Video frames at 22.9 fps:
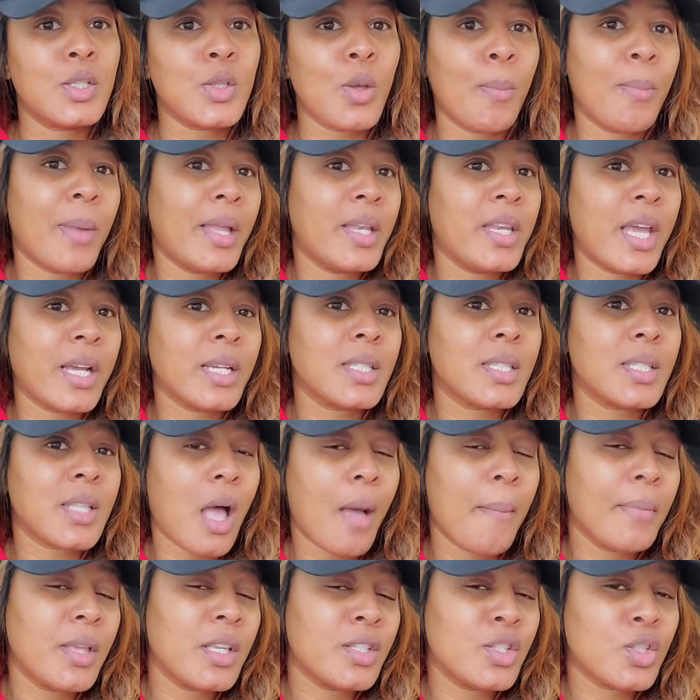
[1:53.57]
So, my next
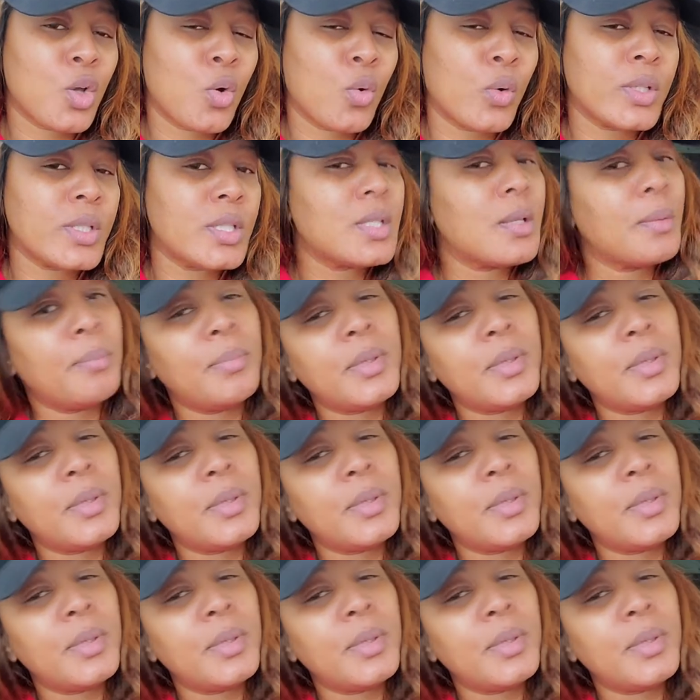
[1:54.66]
stop is going to